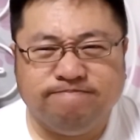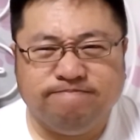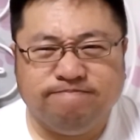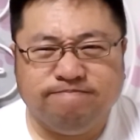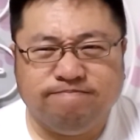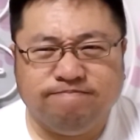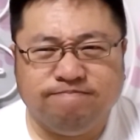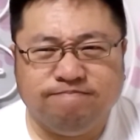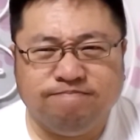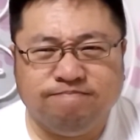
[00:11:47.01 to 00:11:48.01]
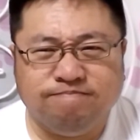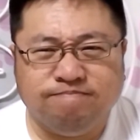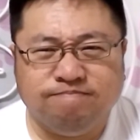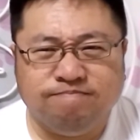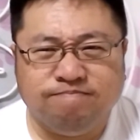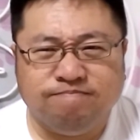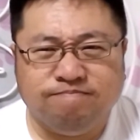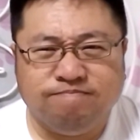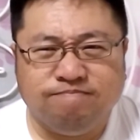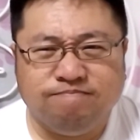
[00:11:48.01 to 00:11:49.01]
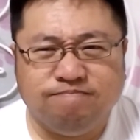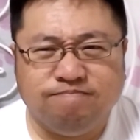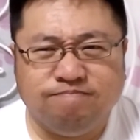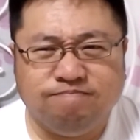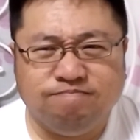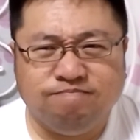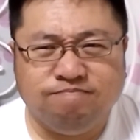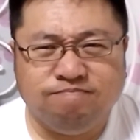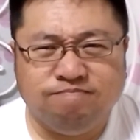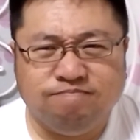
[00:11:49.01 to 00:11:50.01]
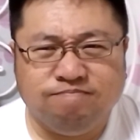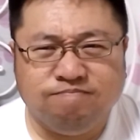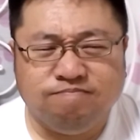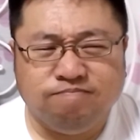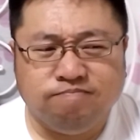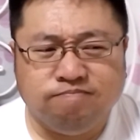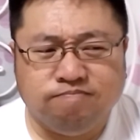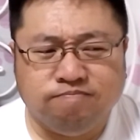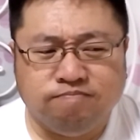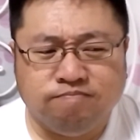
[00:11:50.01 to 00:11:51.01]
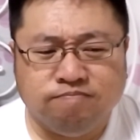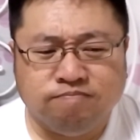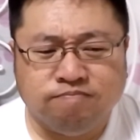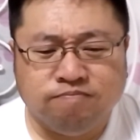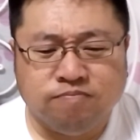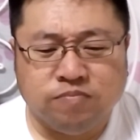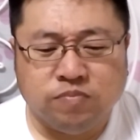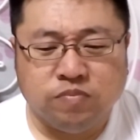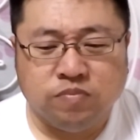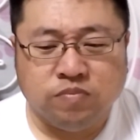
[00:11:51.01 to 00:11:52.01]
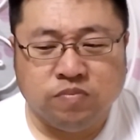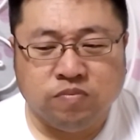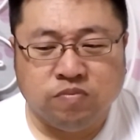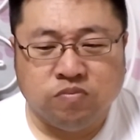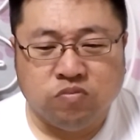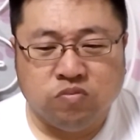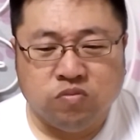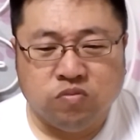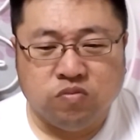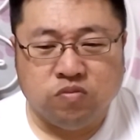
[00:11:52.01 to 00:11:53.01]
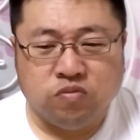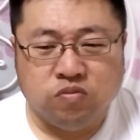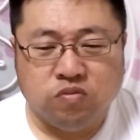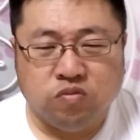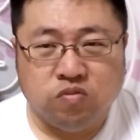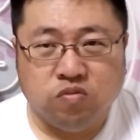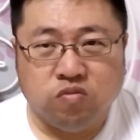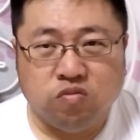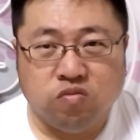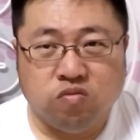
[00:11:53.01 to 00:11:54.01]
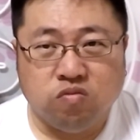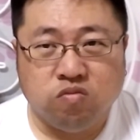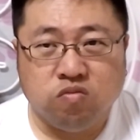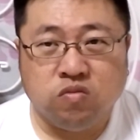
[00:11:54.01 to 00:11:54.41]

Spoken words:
(not speaking)